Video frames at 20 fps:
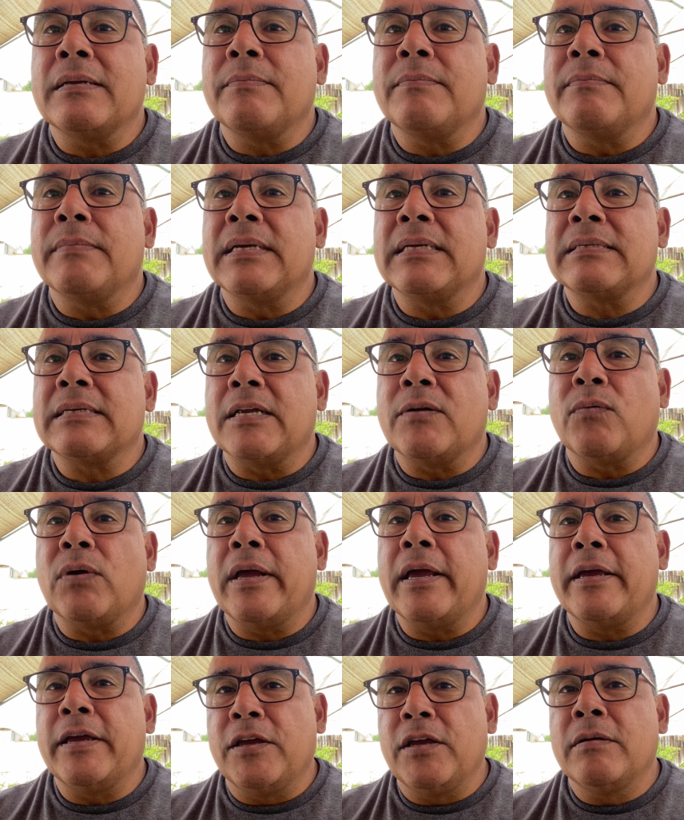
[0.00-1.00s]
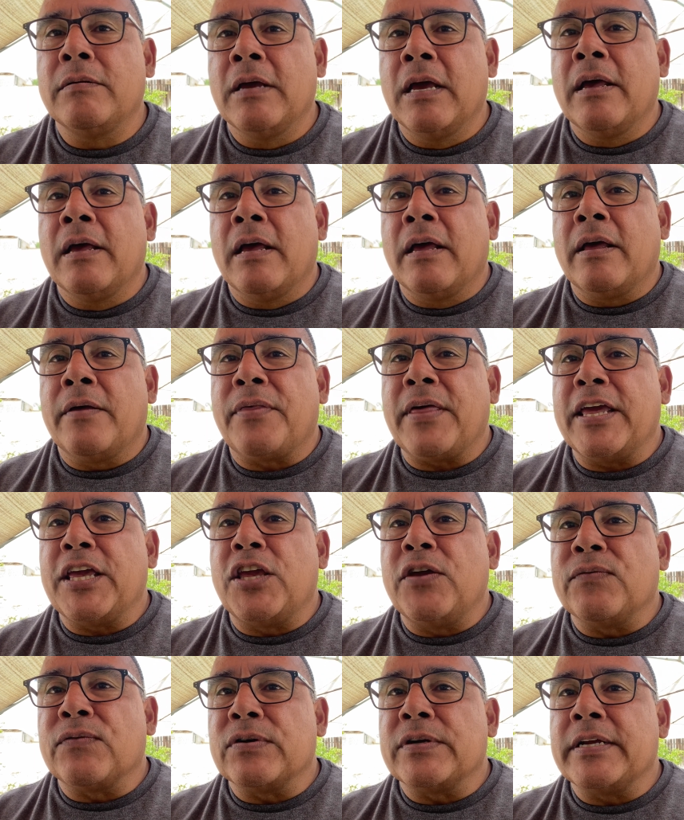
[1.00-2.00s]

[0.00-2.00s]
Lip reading: he said, well, hey, thank you for